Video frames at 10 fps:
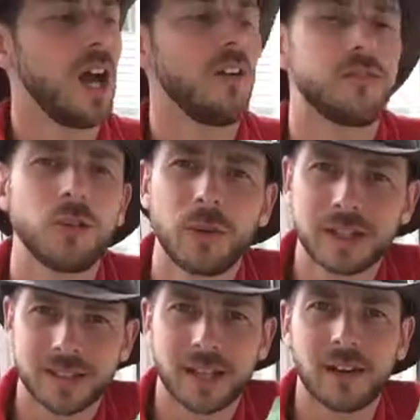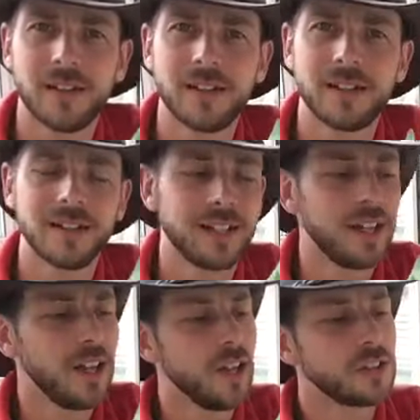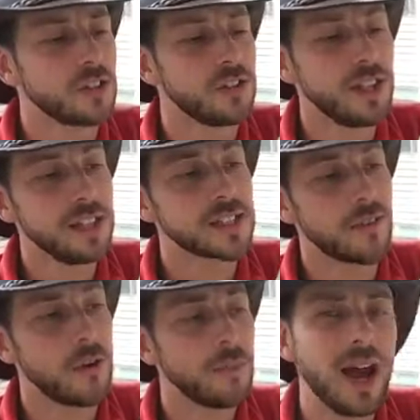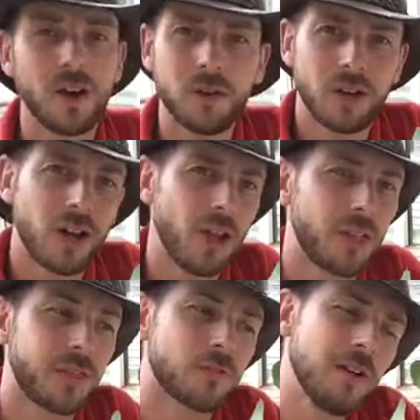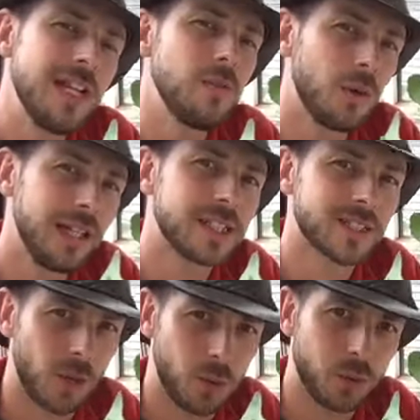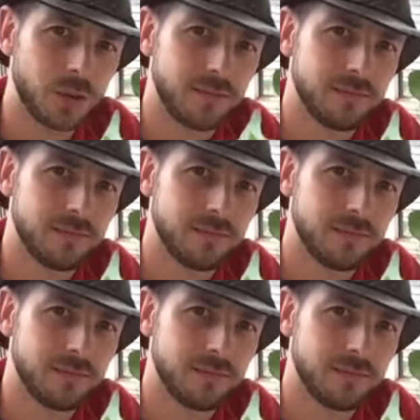a few weeks ago. So these are about 3 weeks old.